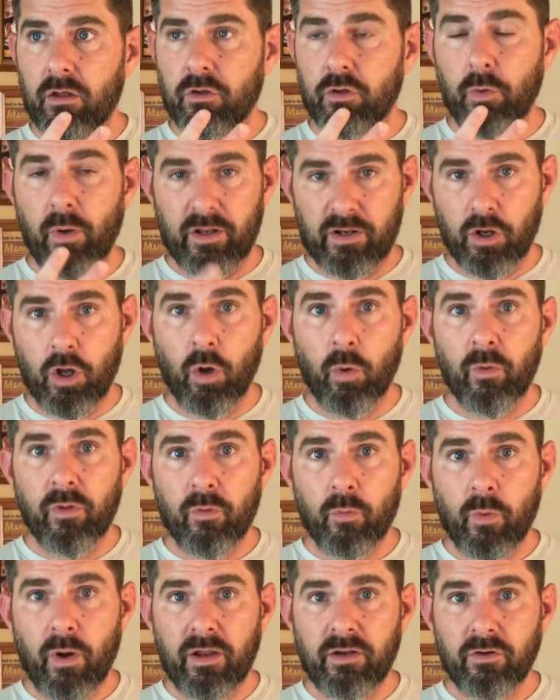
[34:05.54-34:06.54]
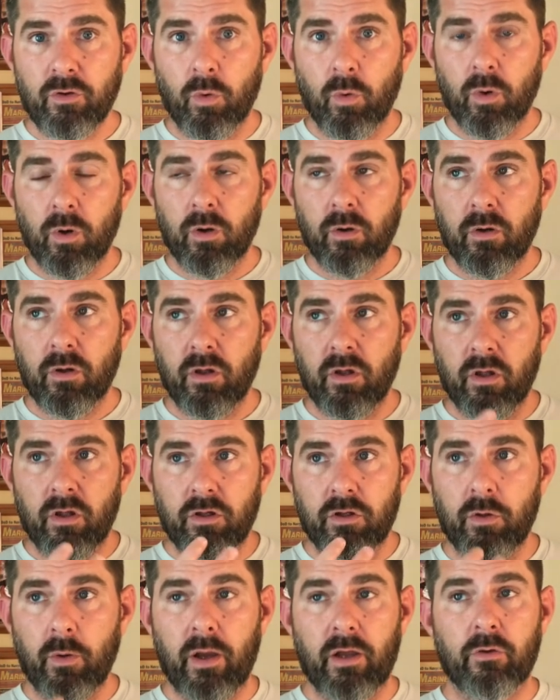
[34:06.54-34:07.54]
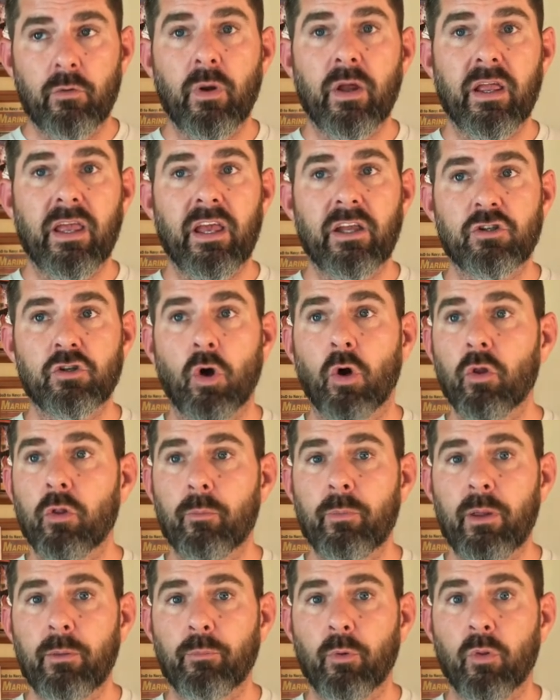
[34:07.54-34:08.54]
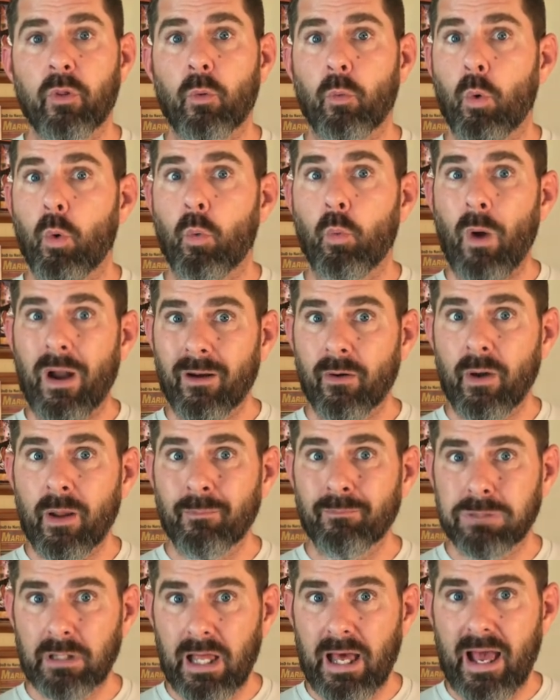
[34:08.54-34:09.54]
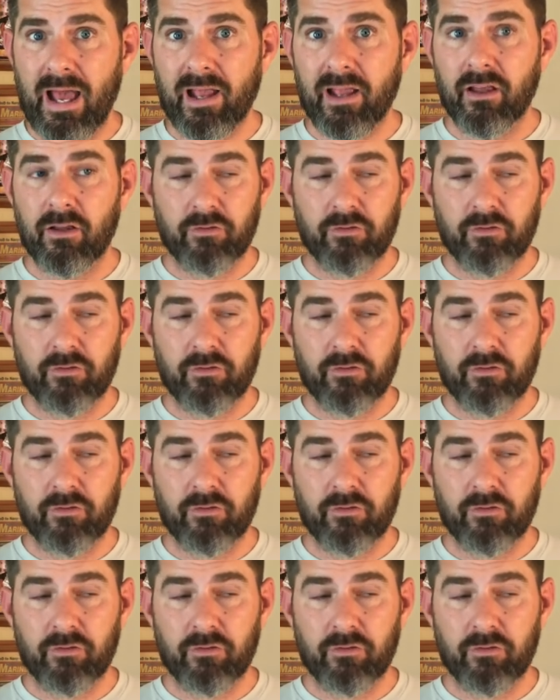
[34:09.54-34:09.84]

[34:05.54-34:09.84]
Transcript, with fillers: you had to go in the right door. You had to engage all the people that were wearing black.